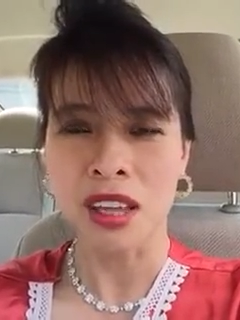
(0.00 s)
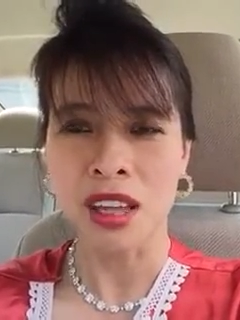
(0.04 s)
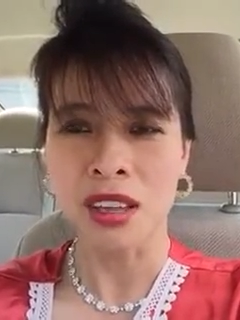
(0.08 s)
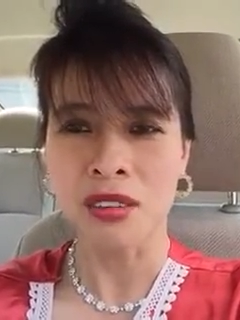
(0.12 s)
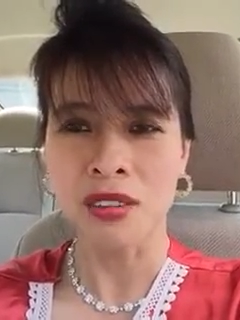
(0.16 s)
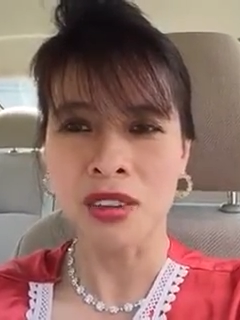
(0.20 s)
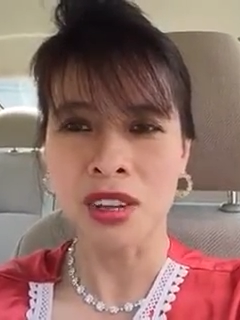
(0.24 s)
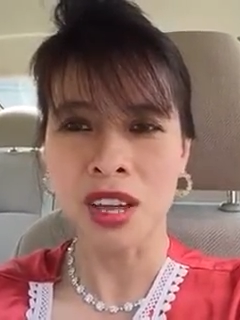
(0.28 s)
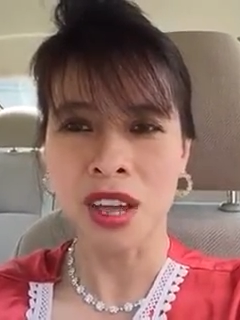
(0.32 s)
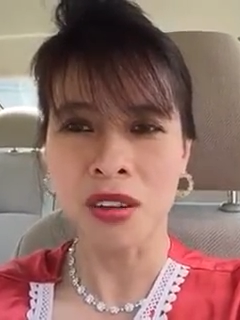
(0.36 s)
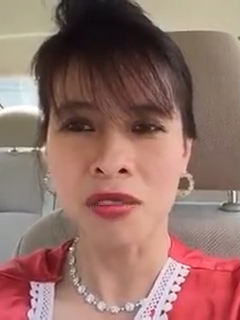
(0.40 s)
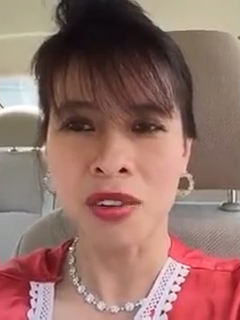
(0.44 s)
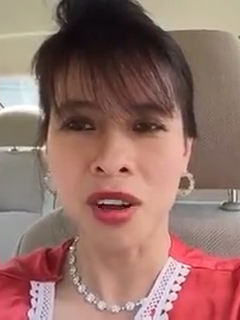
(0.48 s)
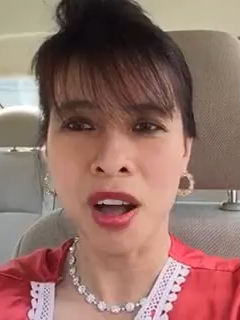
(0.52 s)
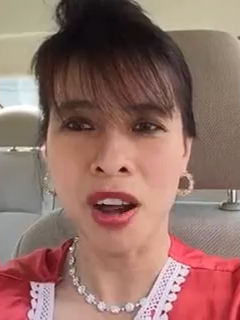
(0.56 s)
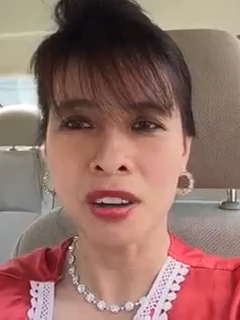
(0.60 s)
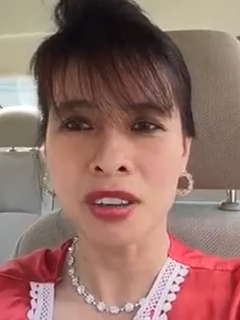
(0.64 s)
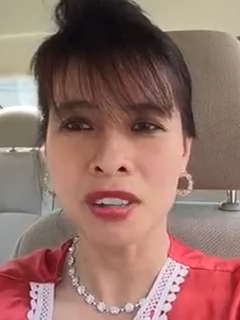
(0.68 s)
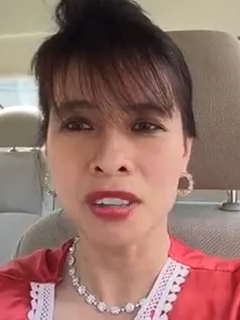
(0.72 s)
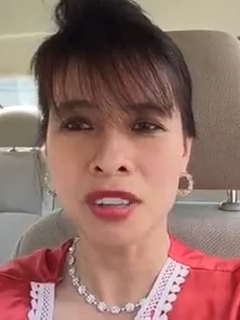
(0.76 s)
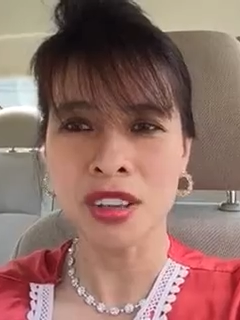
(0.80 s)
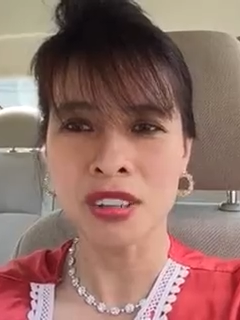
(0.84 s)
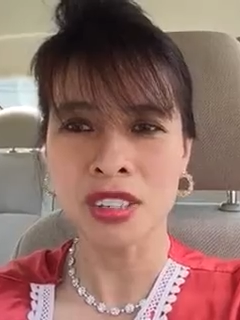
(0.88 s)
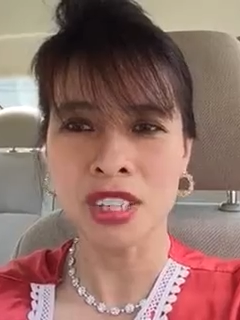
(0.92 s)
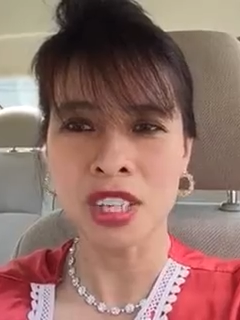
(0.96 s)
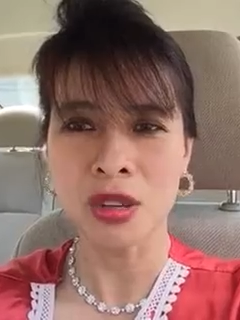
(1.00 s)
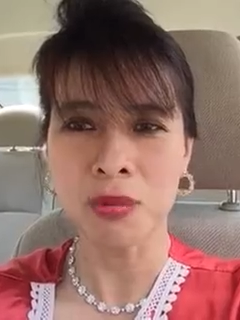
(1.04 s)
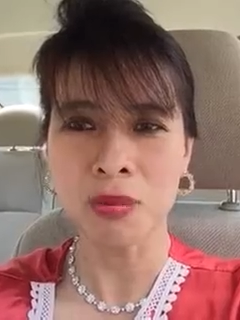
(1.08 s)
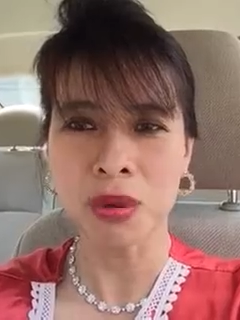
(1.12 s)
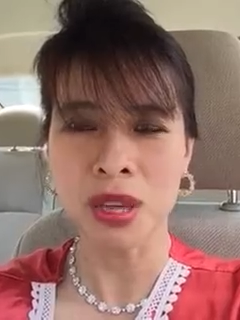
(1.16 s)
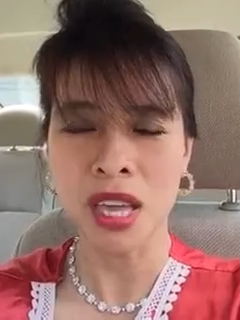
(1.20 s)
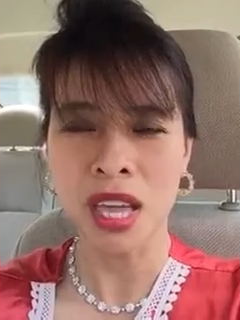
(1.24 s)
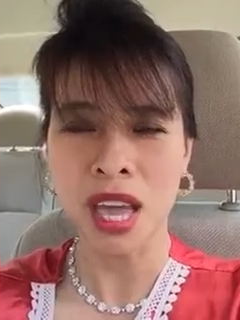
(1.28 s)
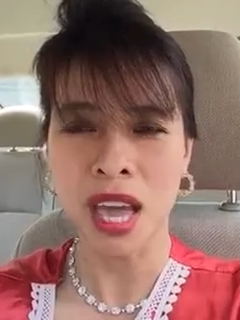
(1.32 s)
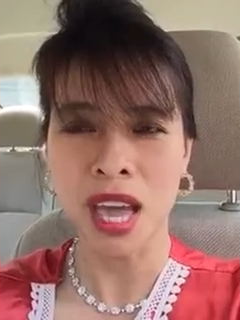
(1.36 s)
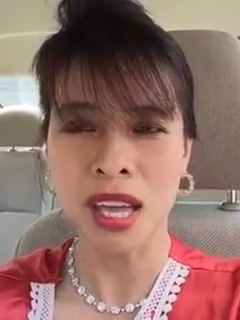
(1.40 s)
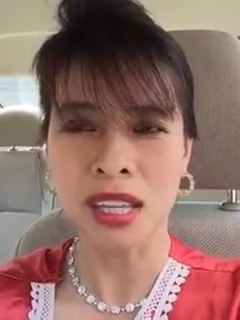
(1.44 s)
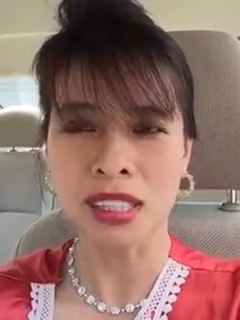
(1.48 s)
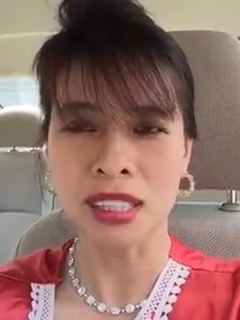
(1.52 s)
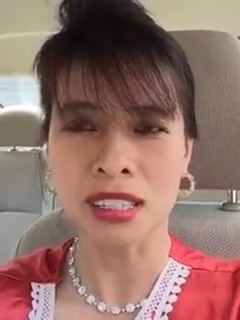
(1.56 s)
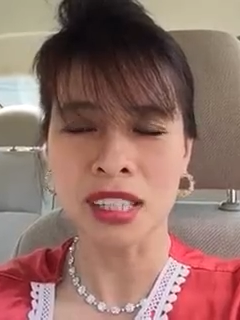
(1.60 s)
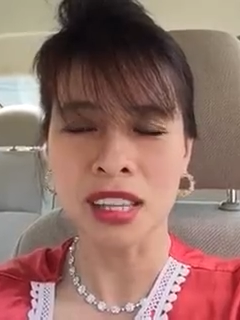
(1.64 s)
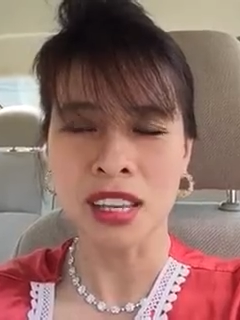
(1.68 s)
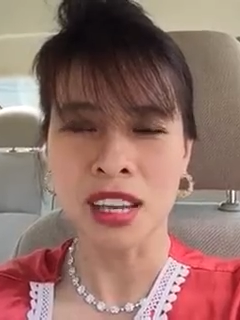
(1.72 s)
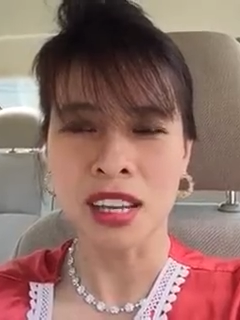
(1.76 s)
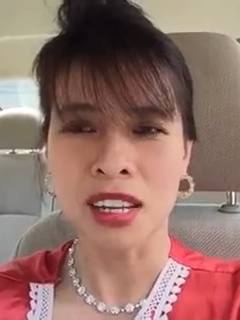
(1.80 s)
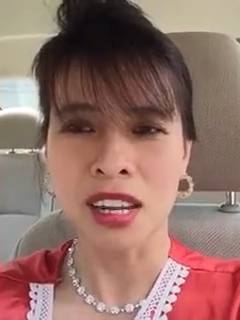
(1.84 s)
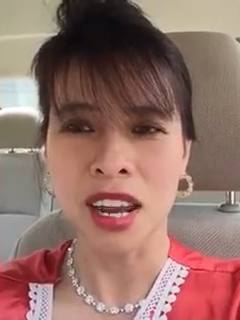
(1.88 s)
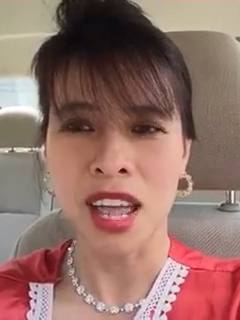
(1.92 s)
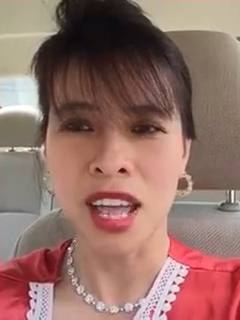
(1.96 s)
If you can follow your GPS,
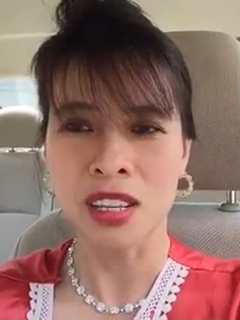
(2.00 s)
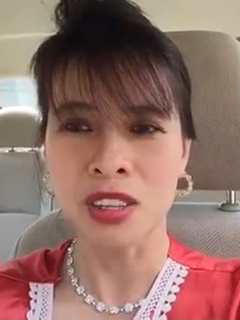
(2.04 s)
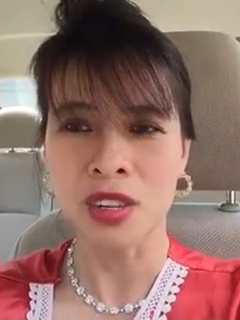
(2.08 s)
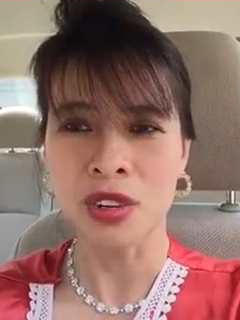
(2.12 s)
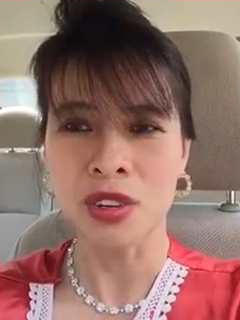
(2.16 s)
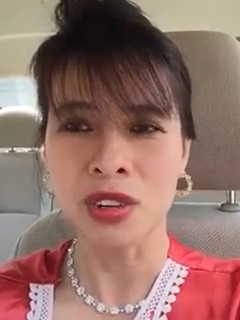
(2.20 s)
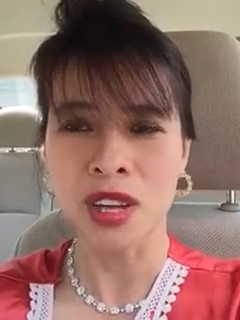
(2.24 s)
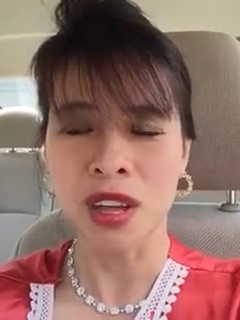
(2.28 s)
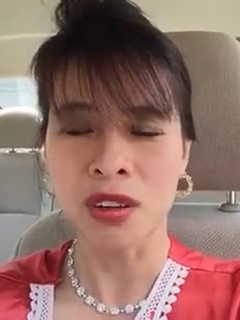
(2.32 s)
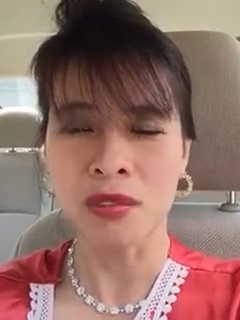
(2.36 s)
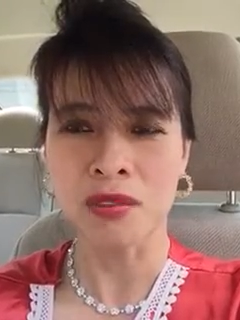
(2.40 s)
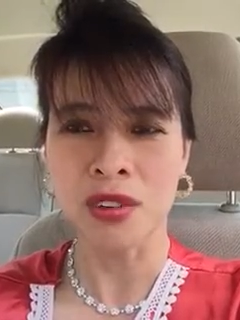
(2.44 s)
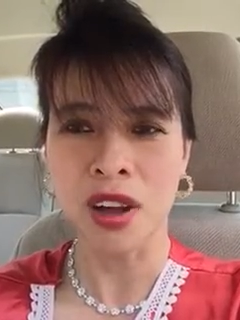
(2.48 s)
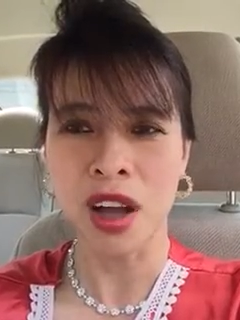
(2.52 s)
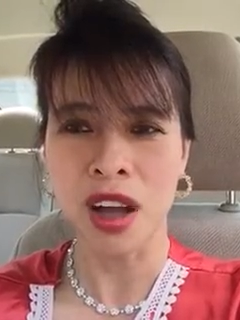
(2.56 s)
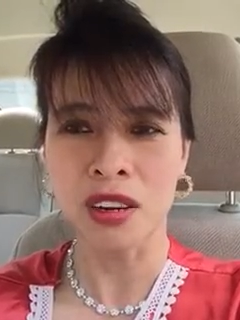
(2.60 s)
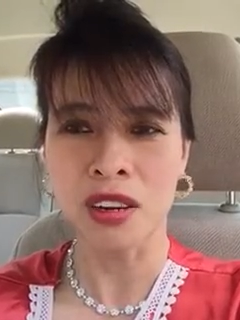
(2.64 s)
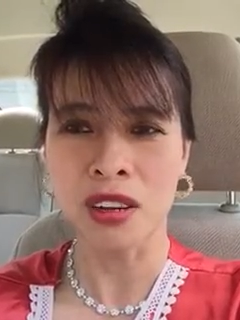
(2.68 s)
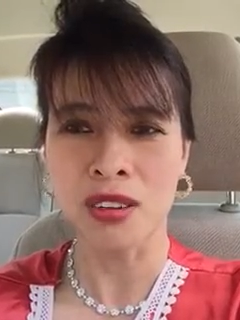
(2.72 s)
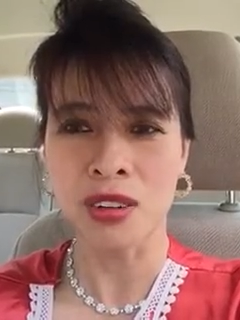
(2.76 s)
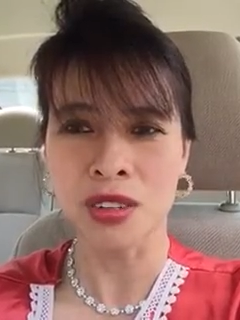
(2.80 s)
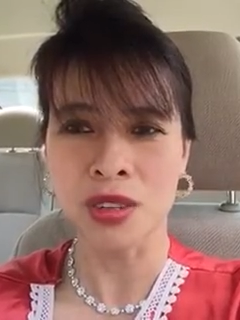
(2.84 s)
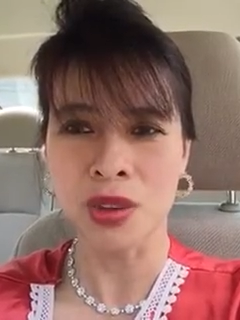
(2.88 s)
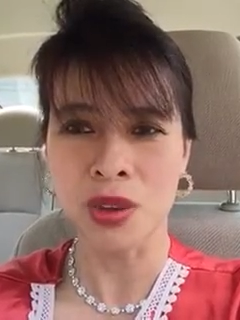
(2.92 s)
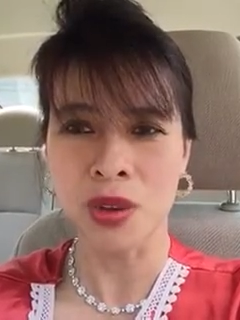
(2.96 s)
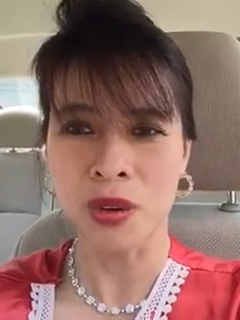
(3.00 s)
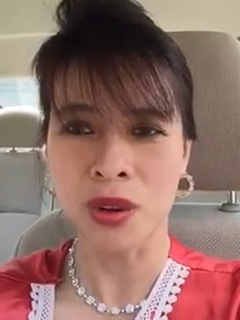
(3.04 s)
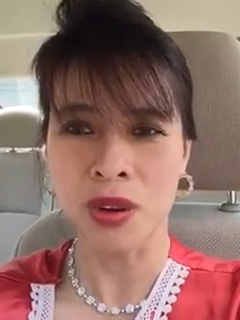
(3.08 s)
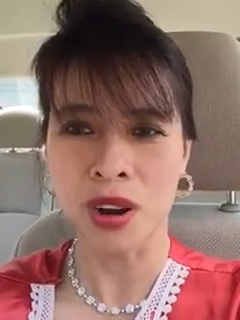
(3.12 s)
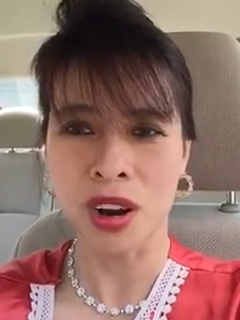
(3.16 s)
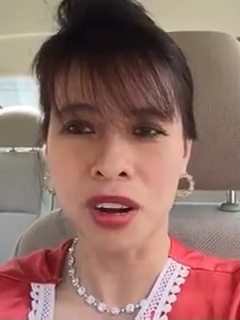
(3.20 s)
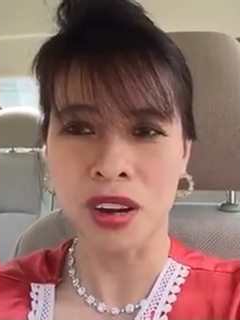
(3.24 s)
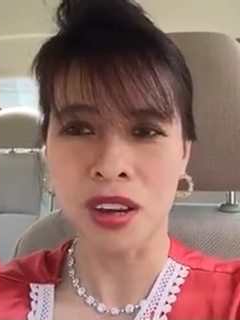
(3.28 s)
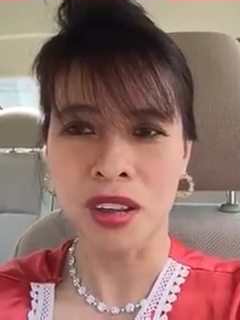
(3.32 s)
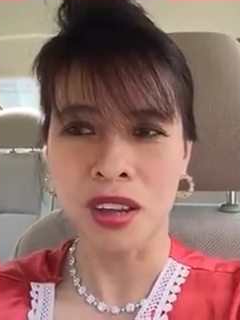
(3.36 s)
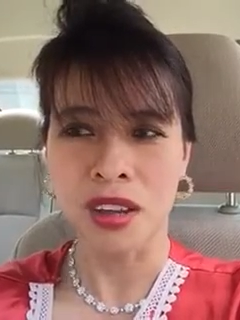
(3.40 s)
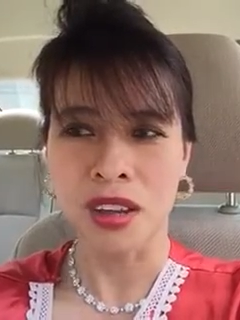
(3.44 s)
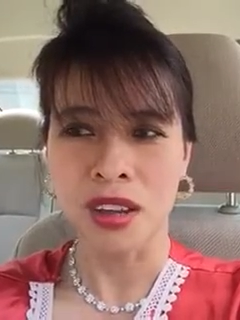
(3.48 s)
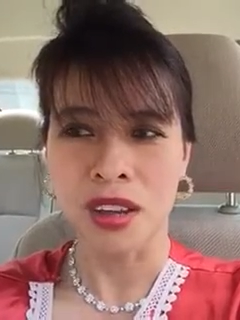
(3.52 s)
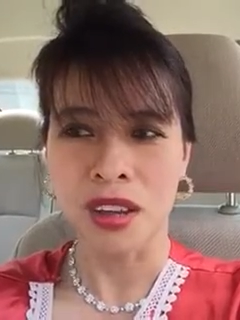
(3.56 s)
then you can follow your